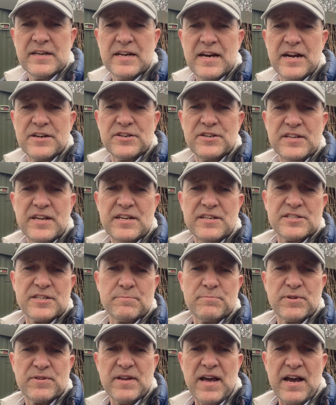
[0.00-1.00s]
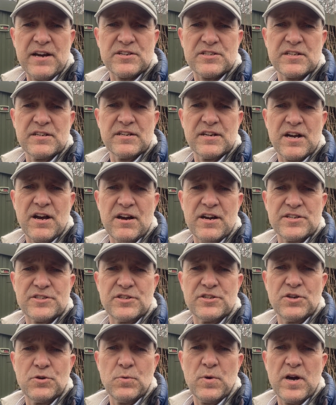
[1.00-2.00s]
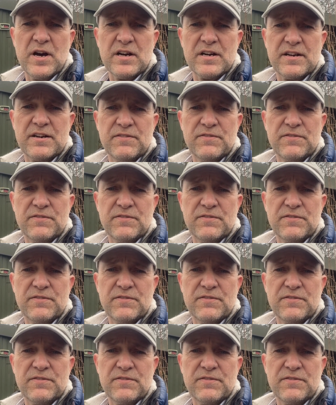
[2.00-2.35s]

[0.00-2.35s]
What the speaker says: and you need some excellent guys to do work